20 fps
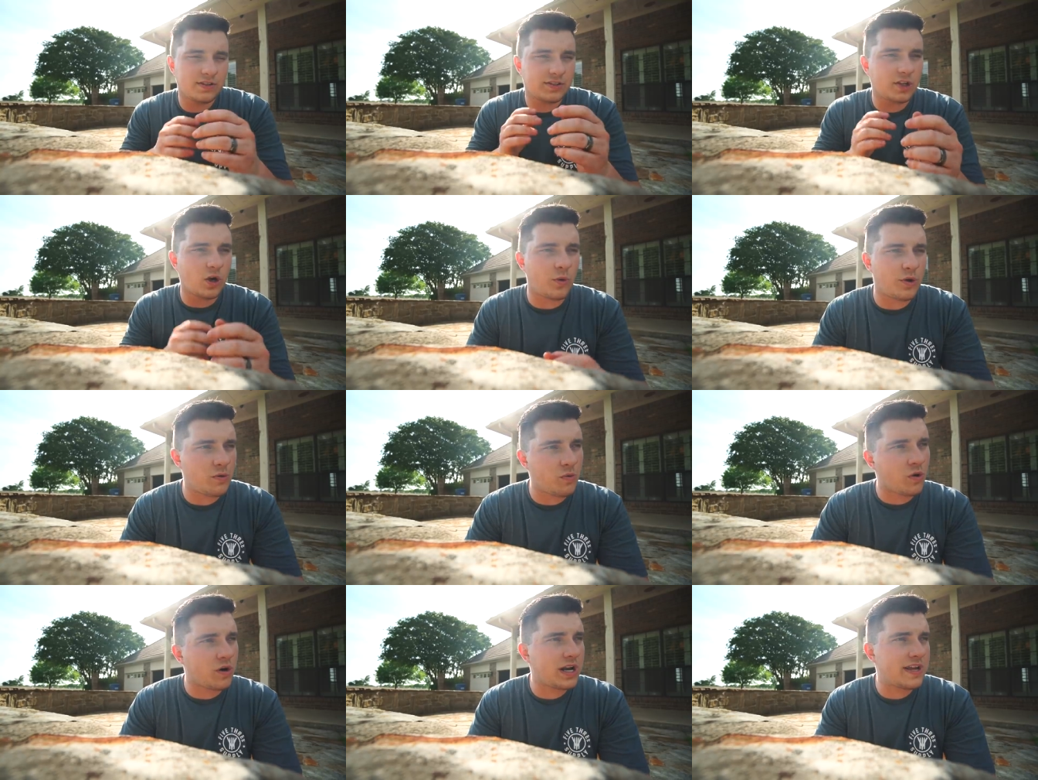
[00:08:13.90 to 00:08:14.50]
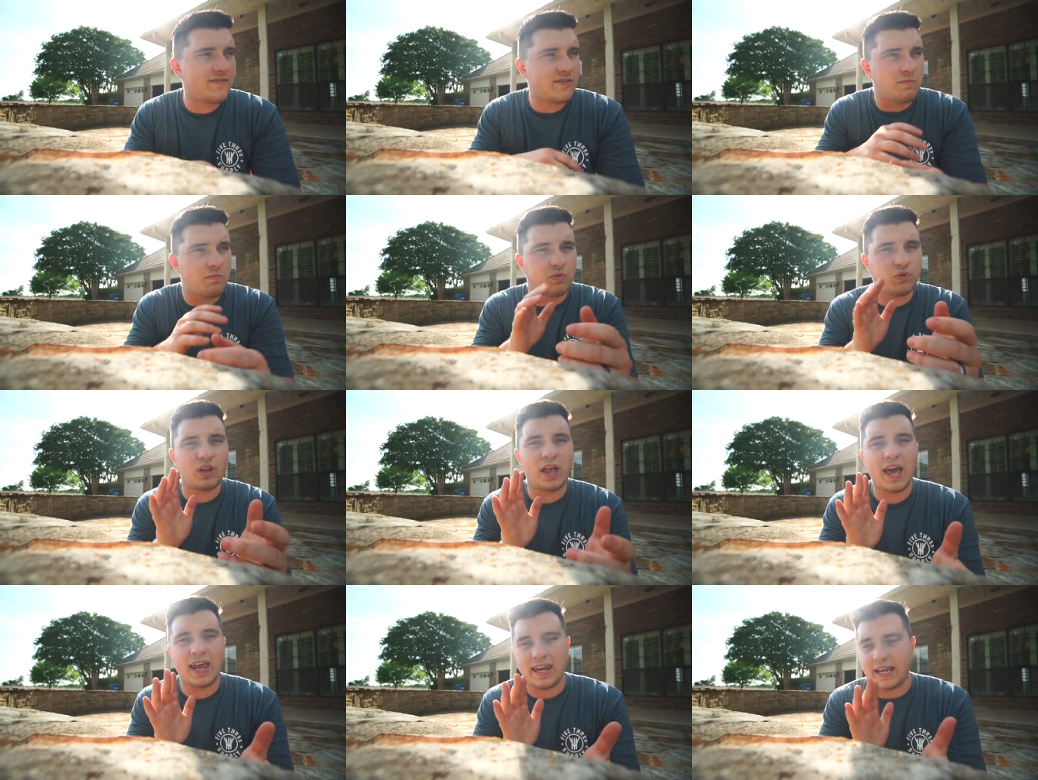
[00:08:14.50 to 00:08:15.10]
So we weren't even
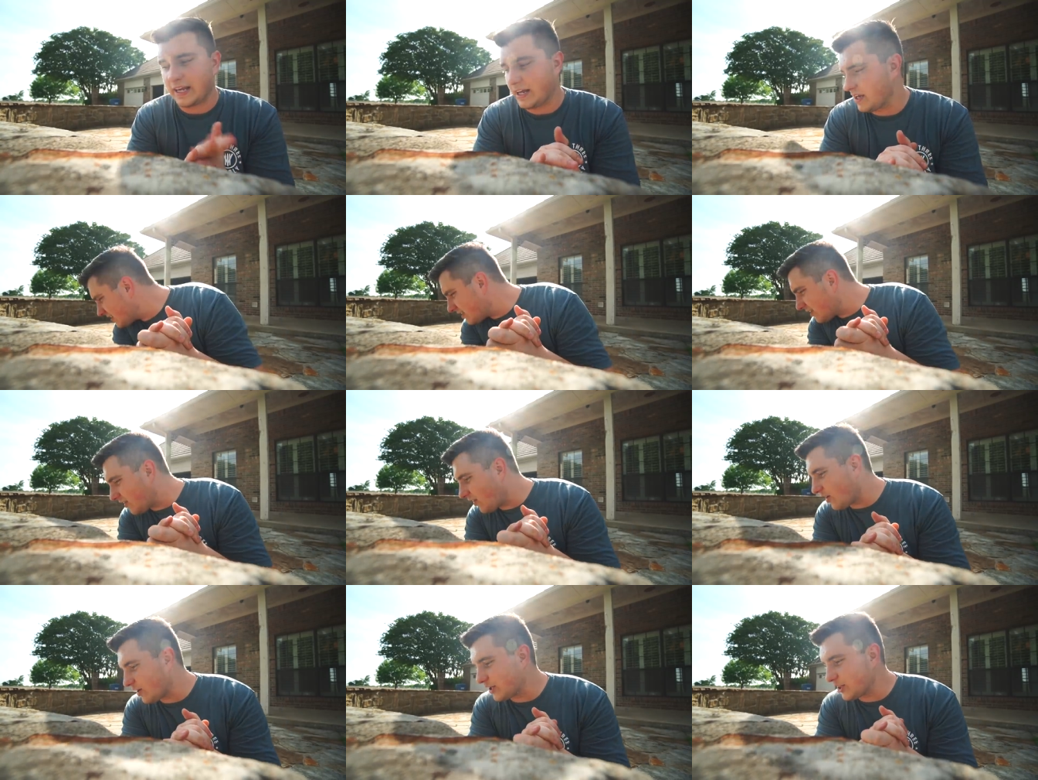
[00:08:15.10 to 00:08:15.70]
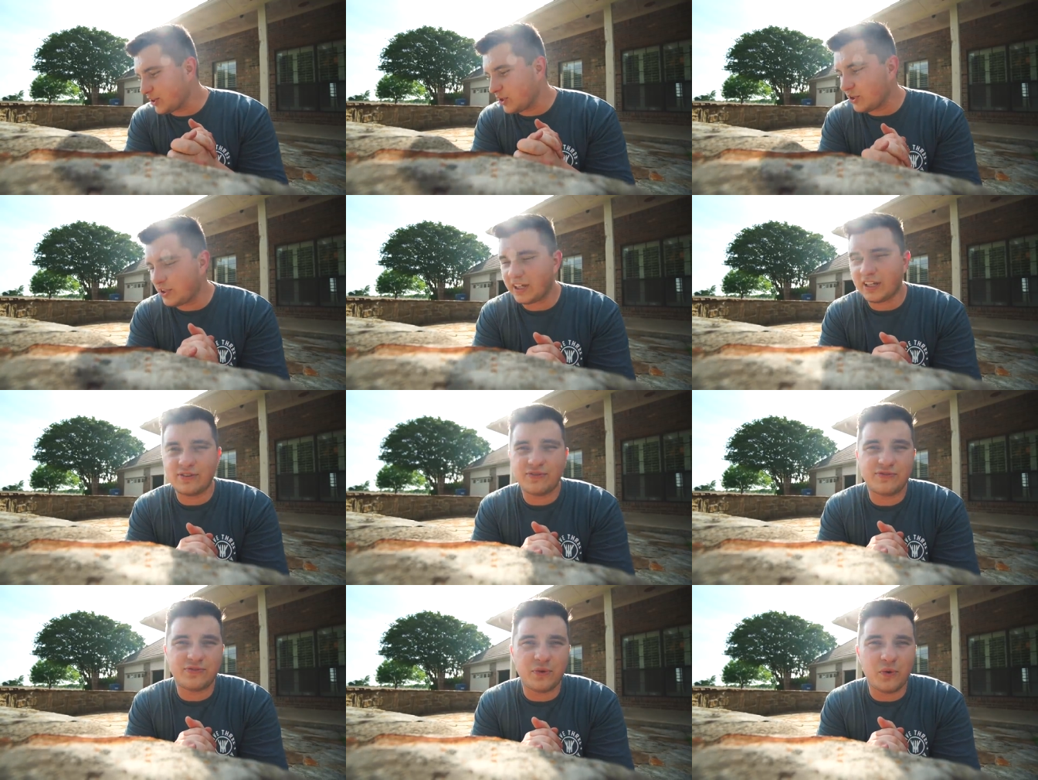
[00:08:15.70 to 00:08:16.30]
planning on
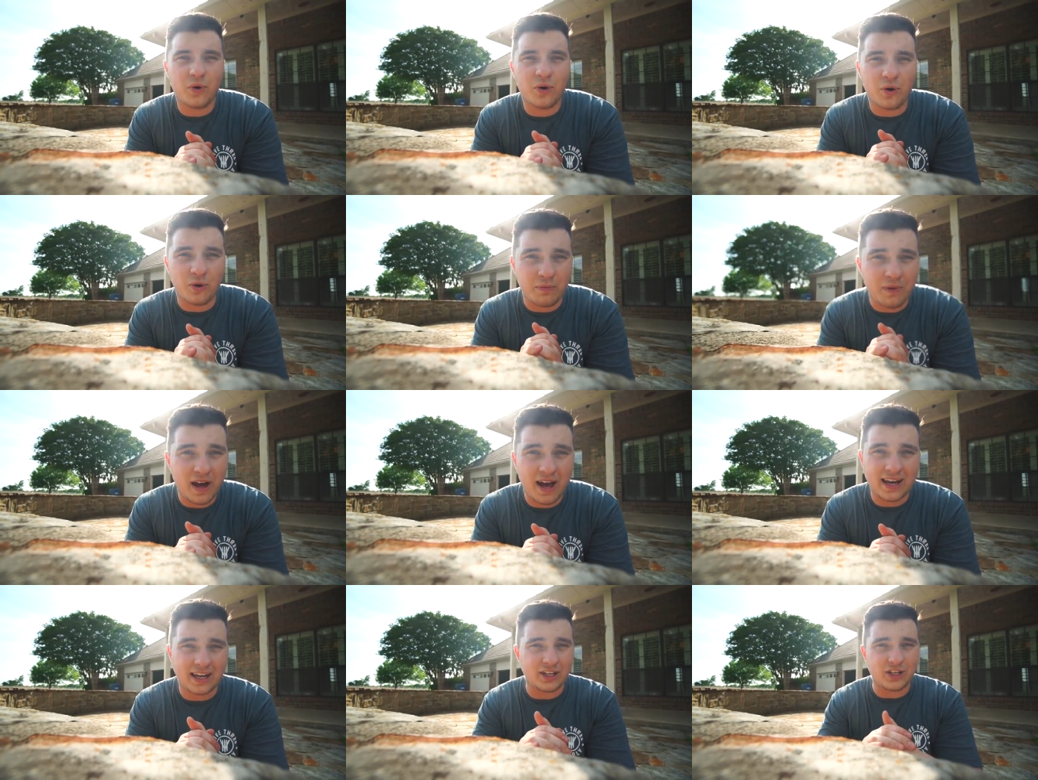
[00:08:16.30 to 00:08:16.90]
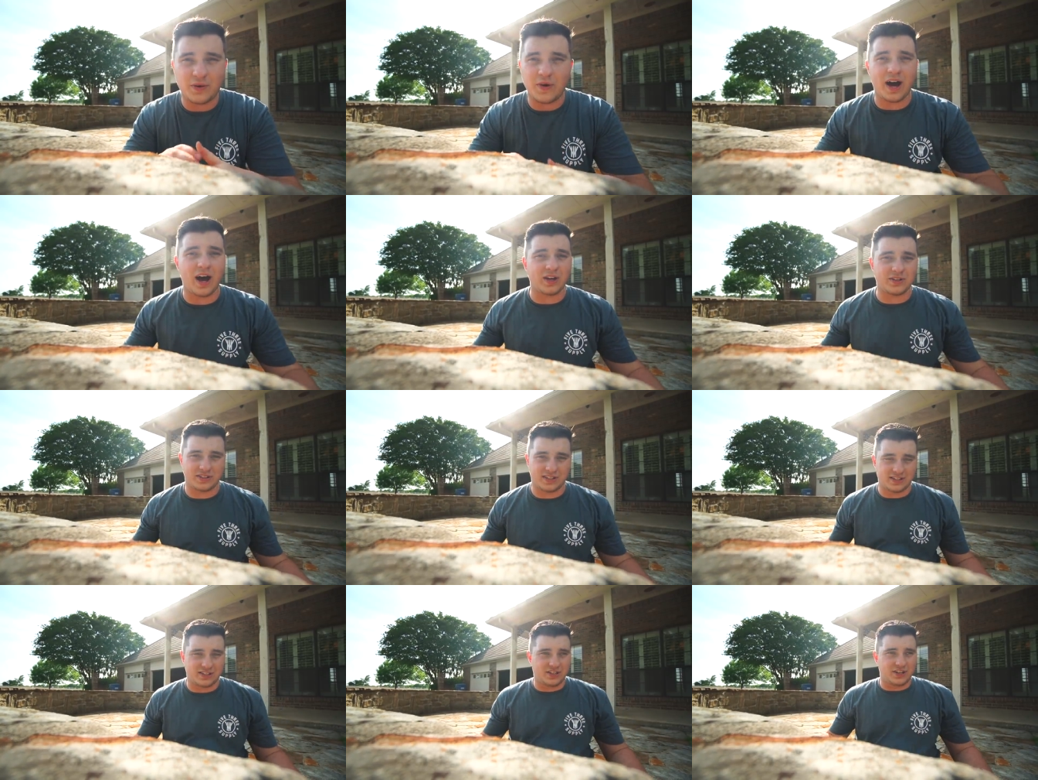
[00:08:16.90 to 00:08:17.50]
looking for or buying a new
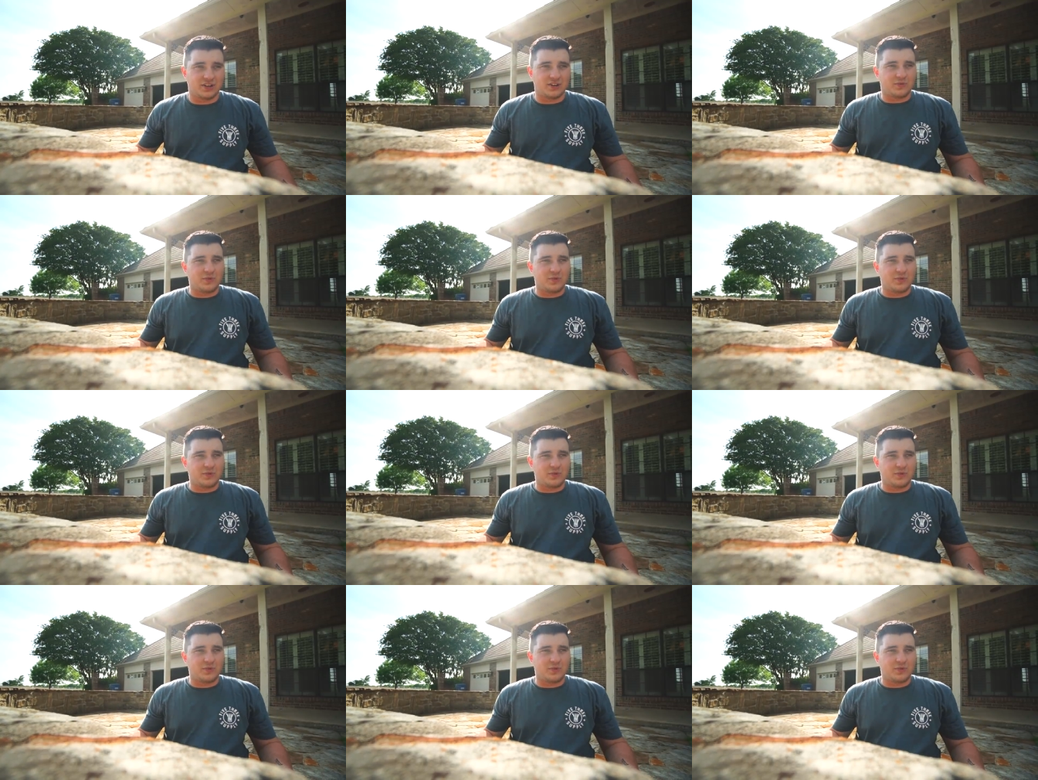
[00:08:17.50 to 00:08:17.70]
house this year.